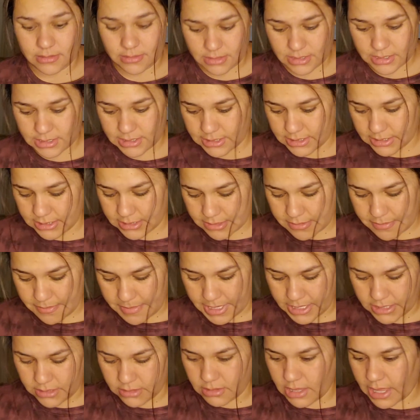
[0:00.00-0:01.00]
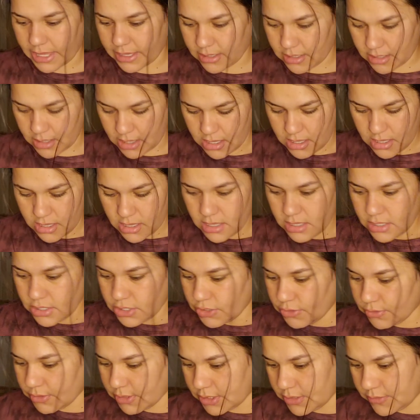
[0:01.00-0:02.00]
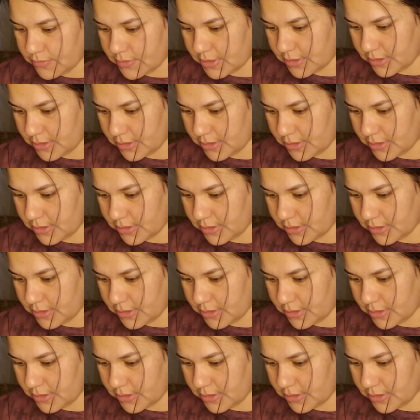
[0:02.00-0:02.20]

This is made, like, you could use